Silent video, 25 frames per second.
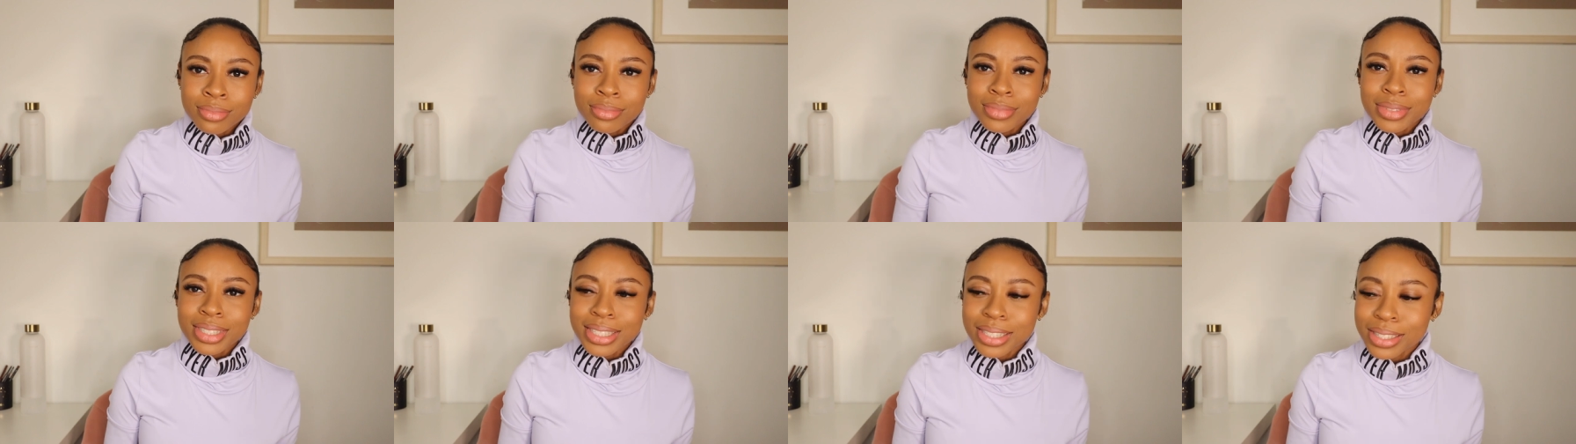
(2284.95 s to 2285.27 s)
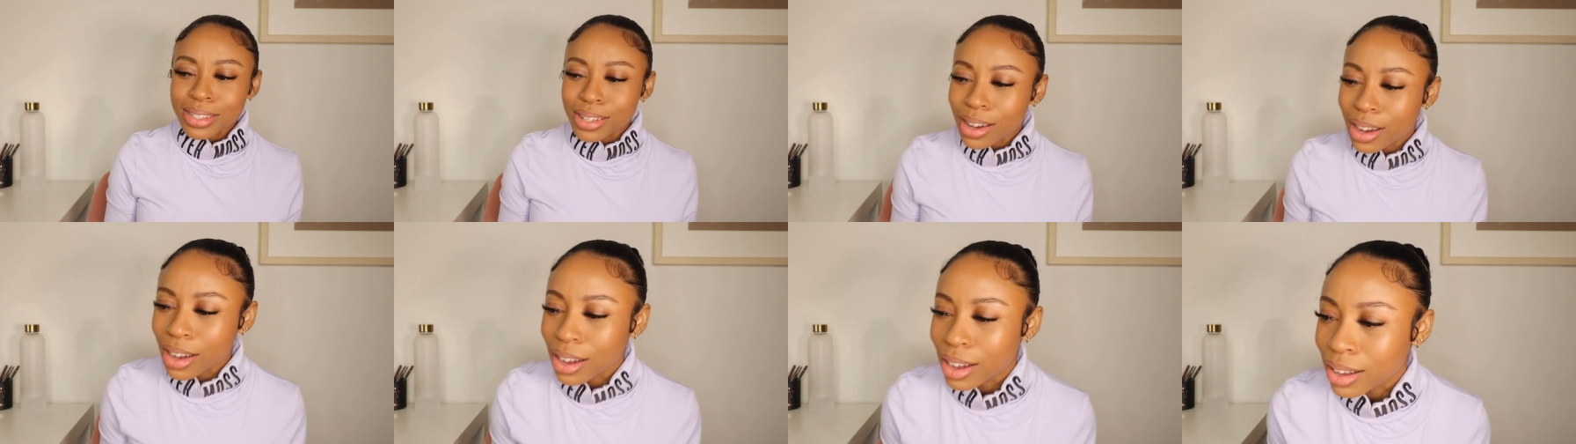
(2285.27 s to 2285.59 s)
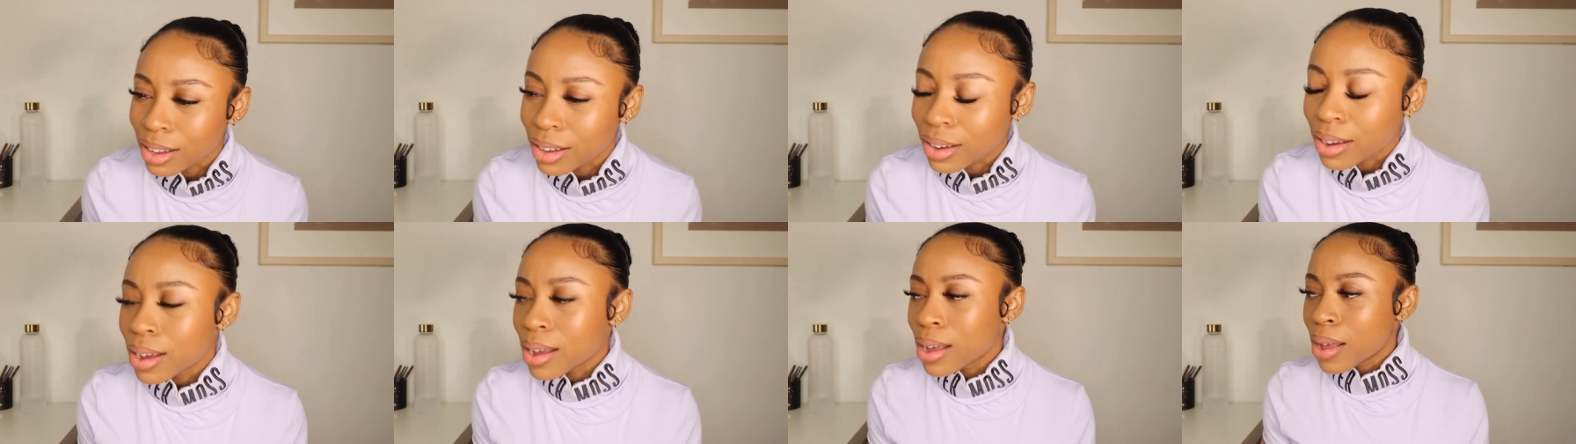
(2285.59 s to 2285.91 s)
This
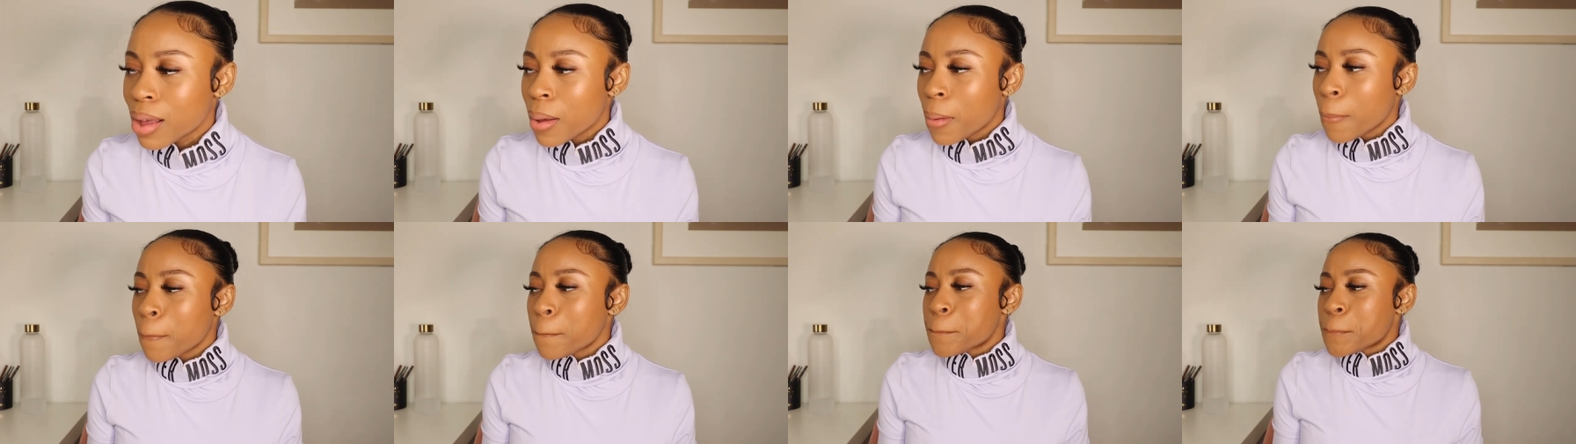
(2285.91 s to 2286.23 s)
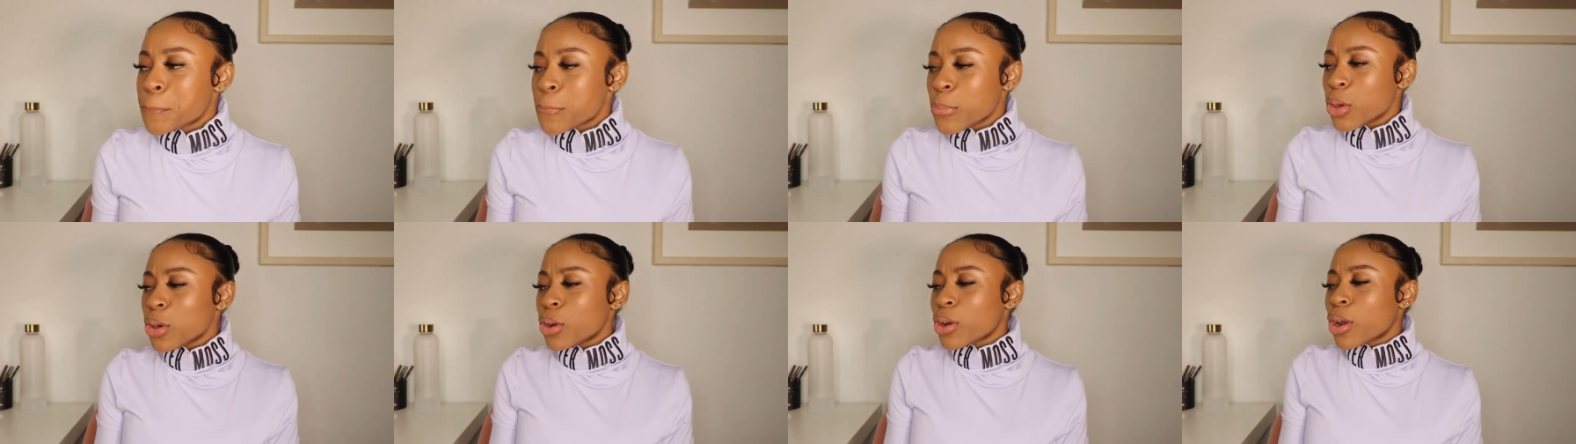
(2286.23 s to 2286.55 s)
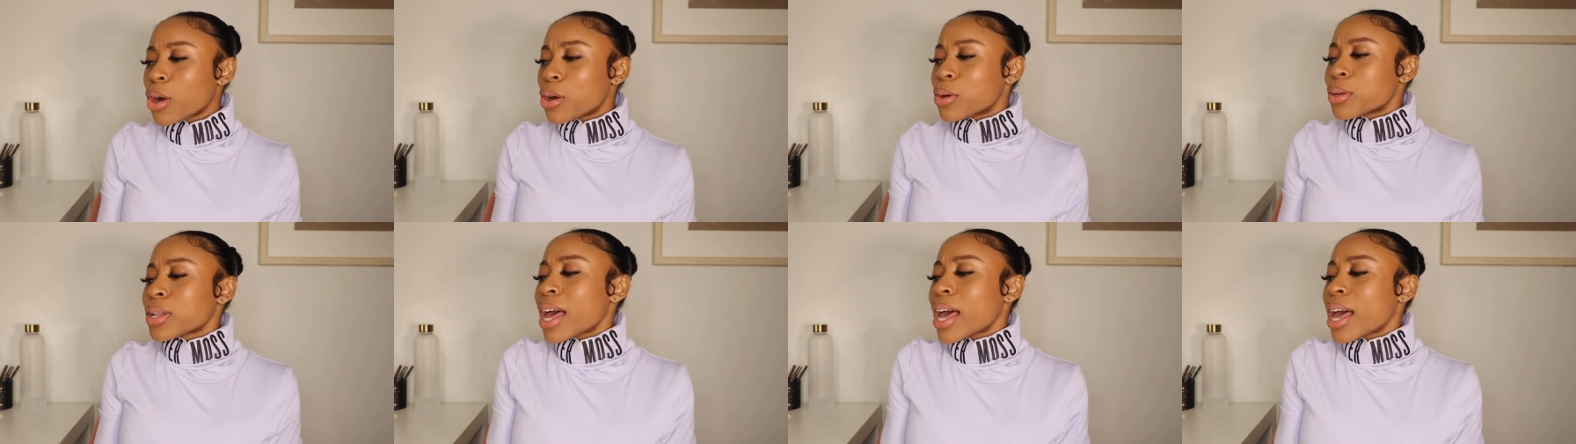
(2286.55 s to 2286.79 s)
dog you know,